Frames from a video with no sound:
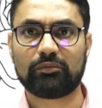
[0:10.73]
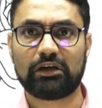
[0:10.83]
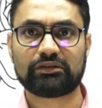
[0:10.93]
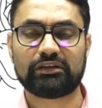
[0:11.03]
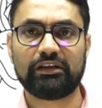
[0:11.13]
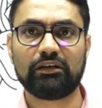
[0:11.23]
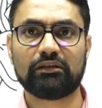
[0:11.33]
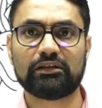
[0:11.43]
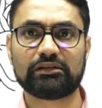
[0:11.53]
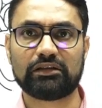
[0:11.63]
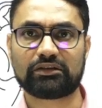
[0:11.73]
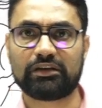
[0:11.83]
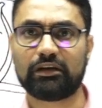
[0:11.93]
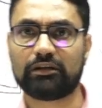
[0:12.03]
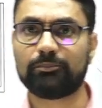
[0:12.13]
Darshanik. This is Akshay
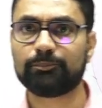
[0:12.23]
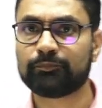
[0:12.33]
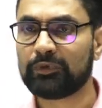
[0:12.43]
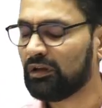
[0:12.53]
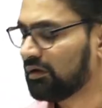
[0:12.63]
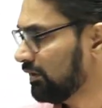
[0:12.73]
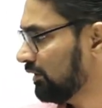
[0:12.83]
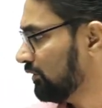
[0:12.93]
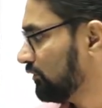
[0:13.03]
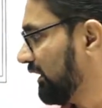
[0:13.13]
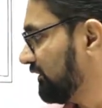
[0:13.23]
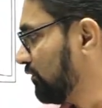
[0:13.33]
Kadam. So guys,